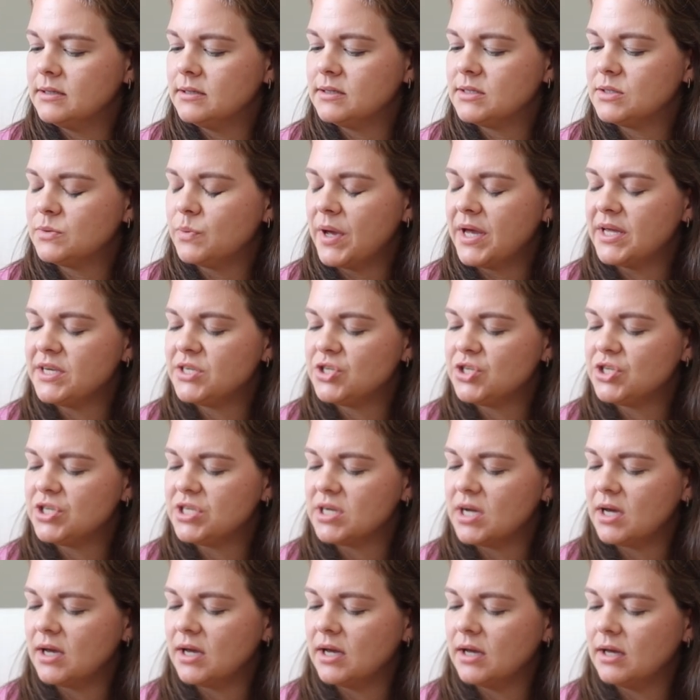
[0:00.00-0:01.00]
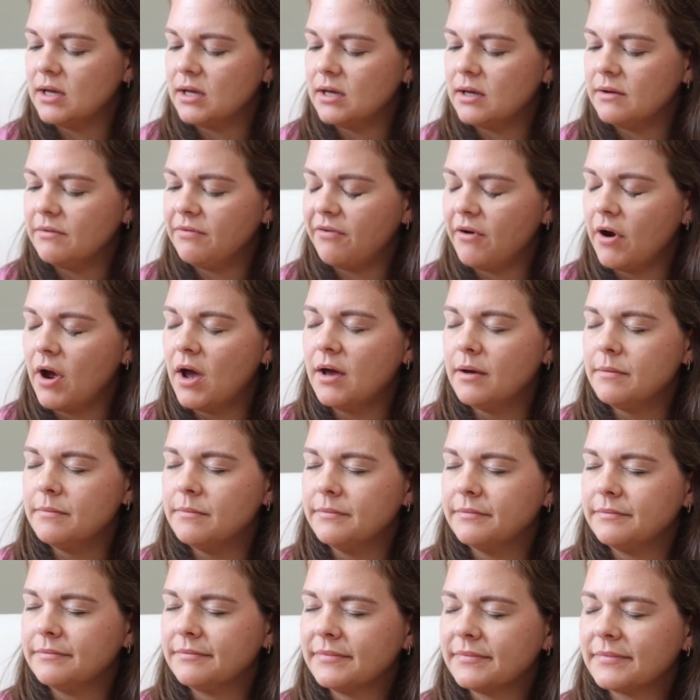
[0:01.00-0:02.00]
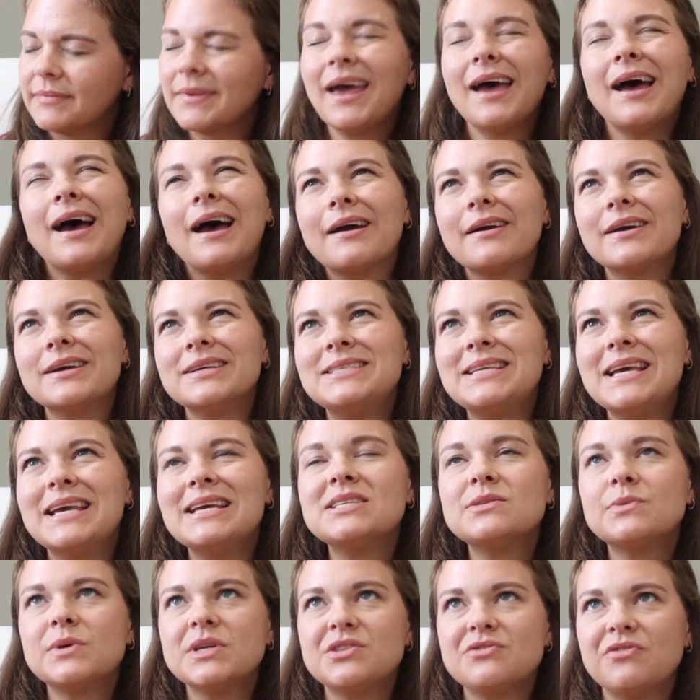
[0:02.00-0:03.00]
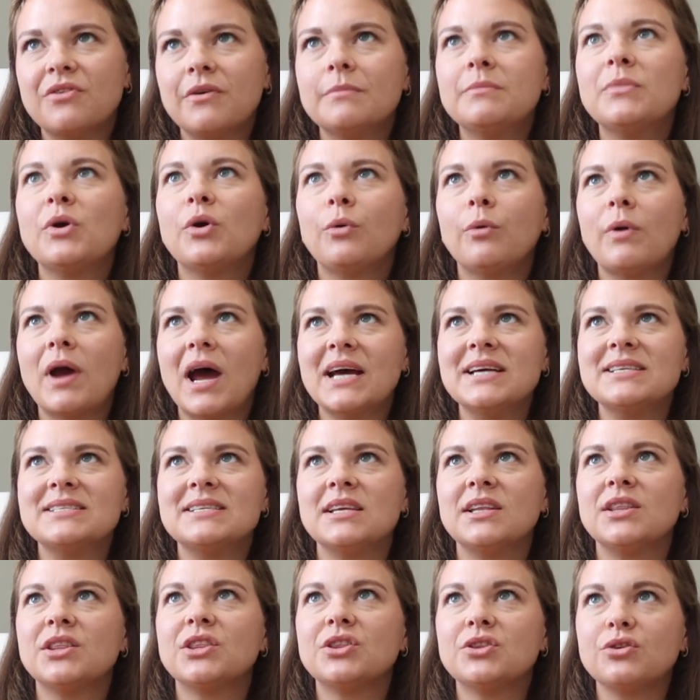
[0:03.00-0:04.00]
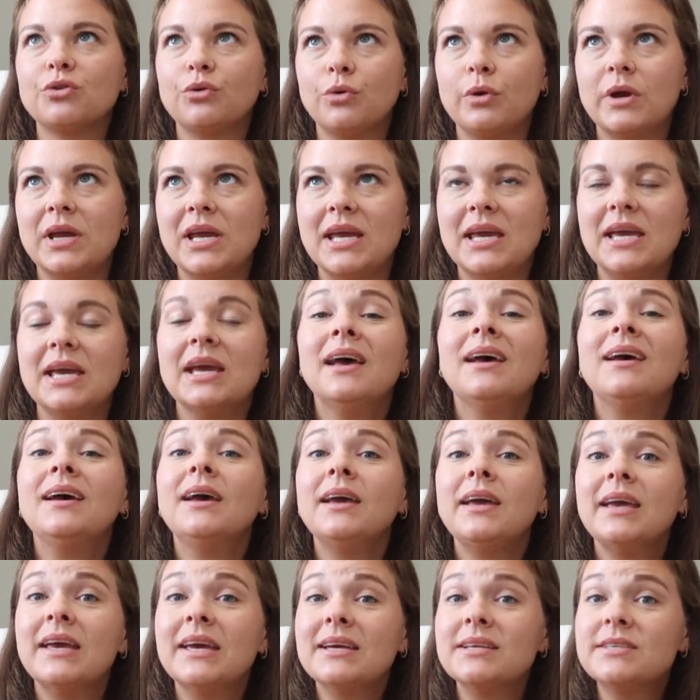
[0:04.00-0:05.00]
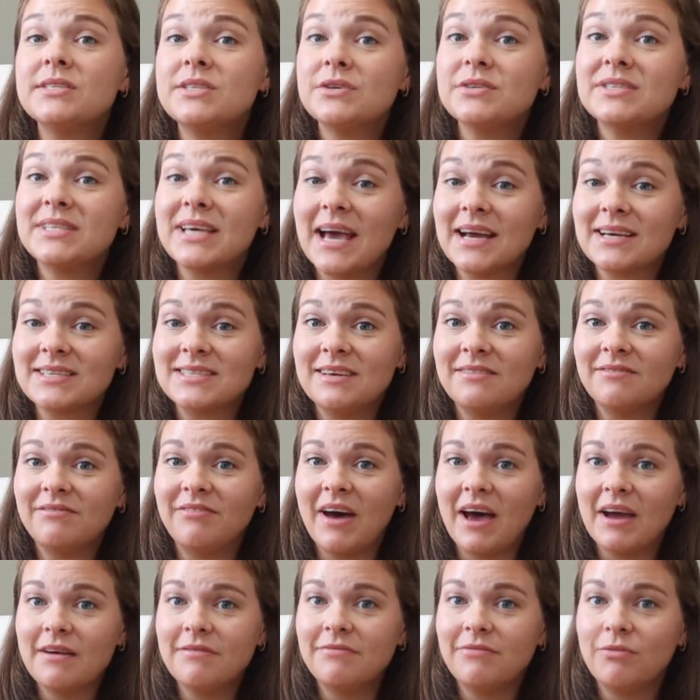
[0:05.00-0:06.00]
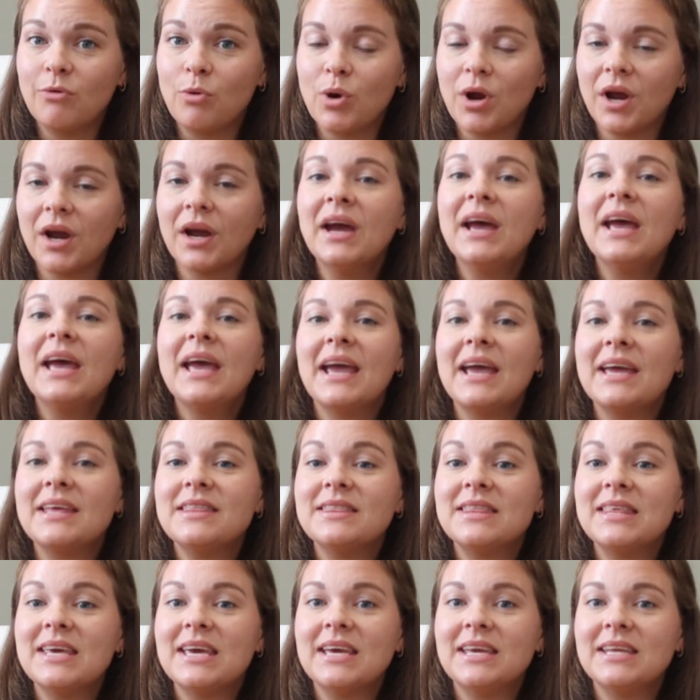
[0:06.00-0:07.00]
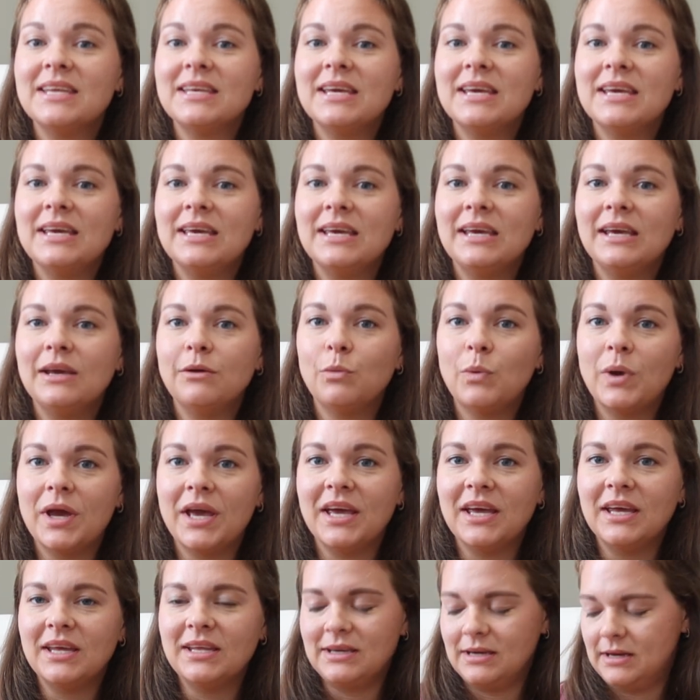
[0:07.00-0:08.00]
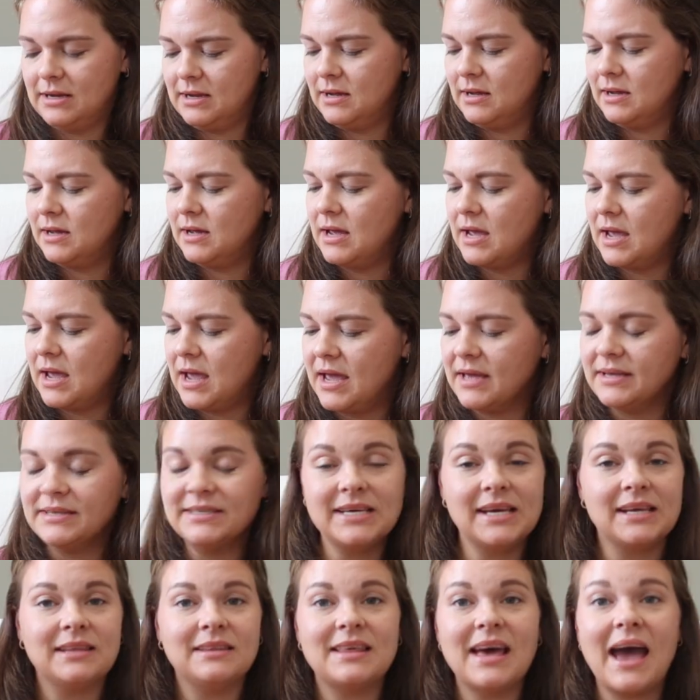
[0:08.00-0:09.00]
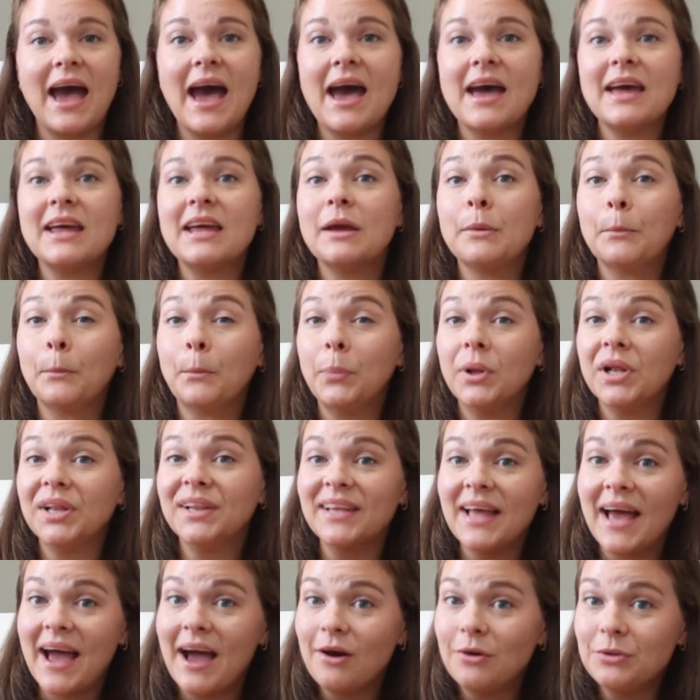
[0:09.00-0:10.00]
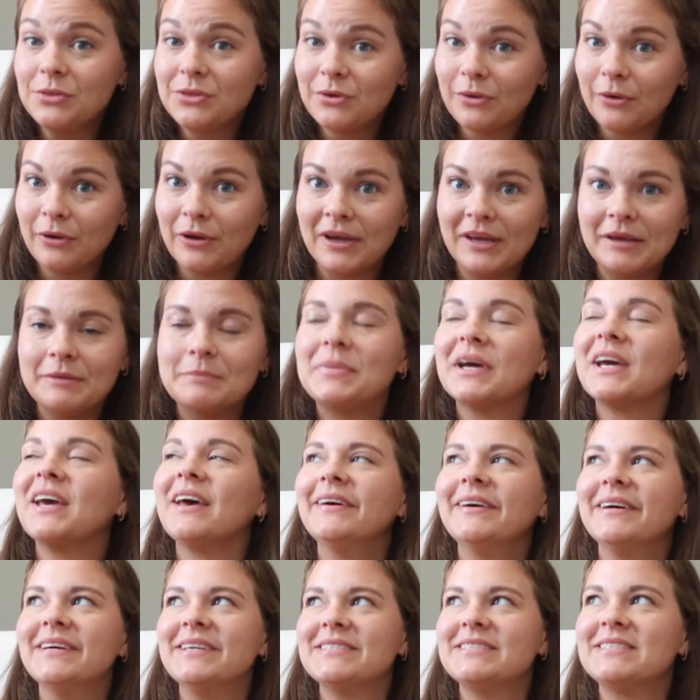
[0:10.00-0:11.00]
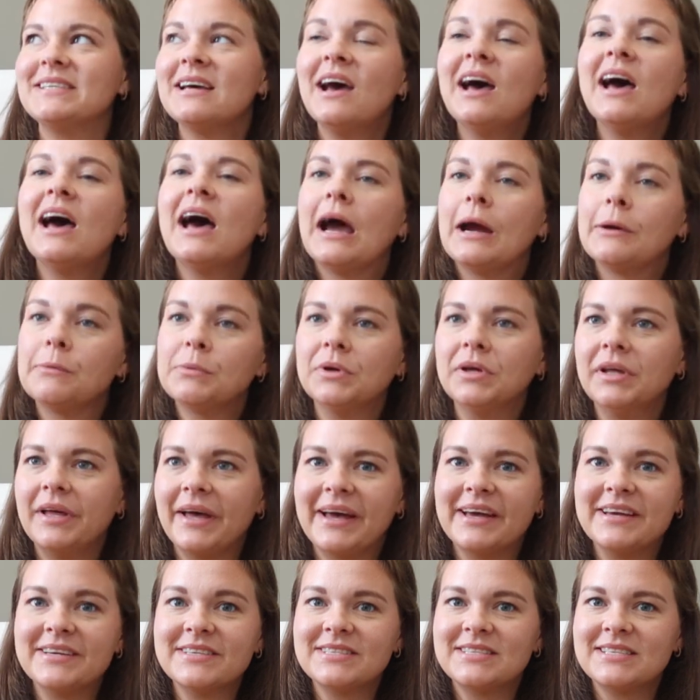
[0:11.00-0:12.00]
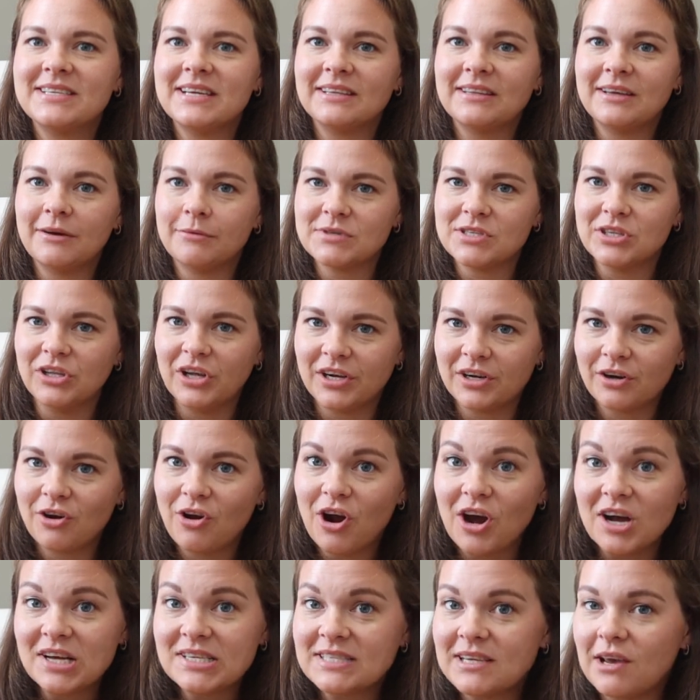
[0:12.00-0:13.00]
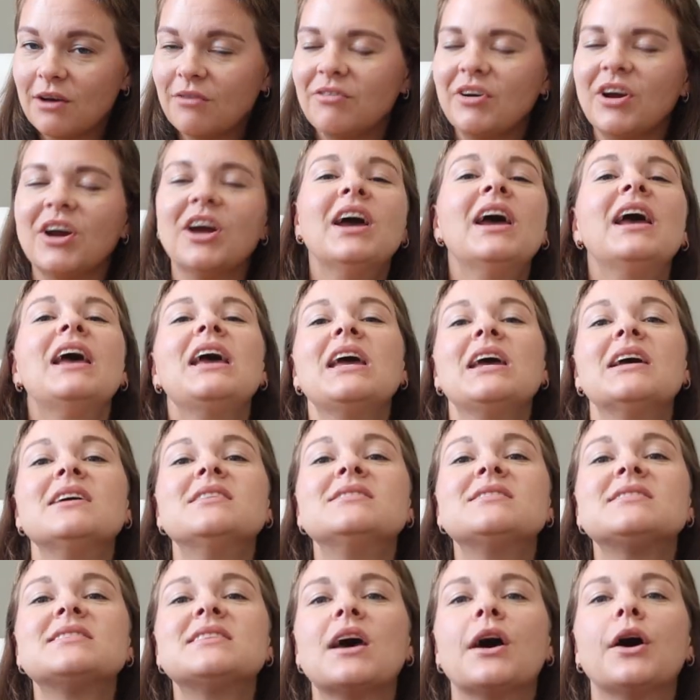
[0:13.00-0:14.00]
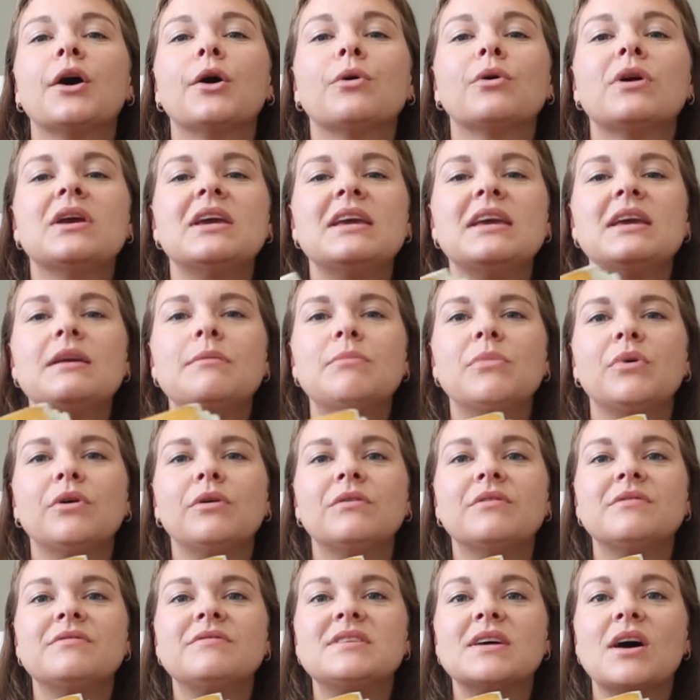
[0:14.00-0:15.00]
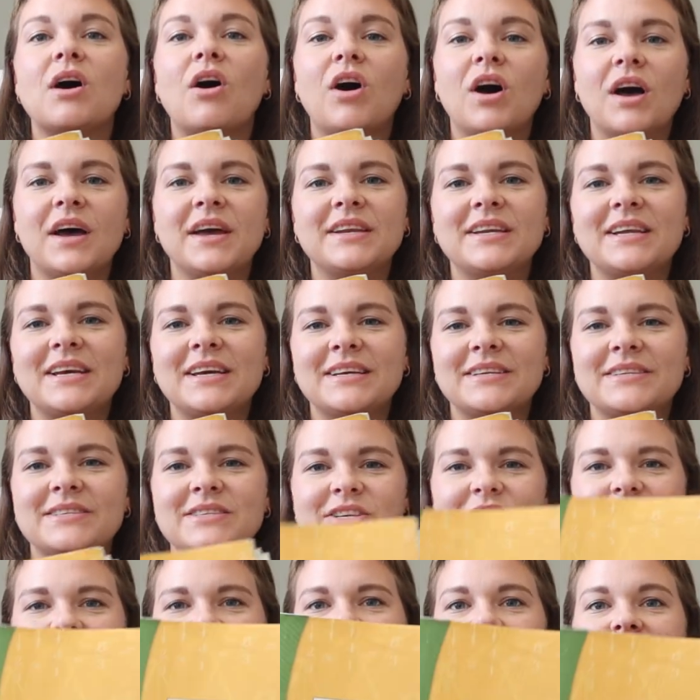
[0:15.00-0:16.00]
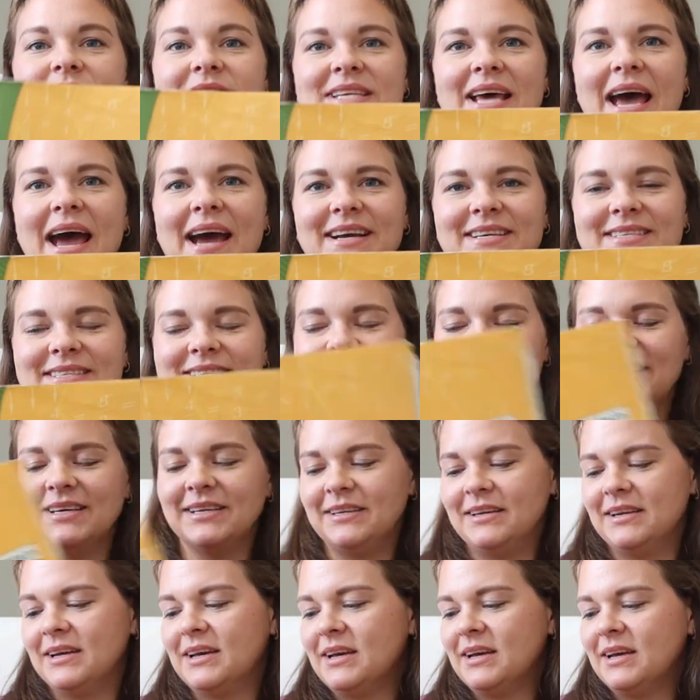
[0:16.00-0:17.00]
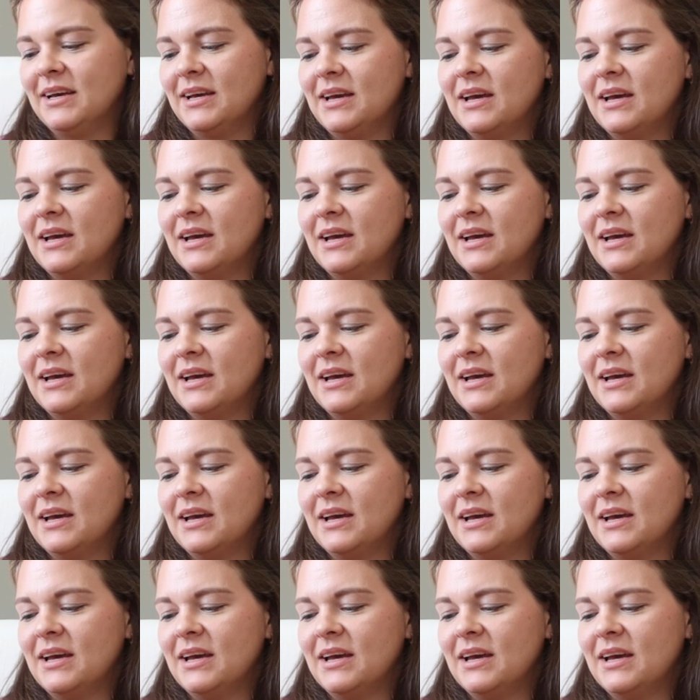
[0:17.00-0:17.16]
switched from Horizon 3 into Saxon 5-4, and then he went and did that and plowed through it because I realized there was a lot of crossover, and so he moved on into Saxon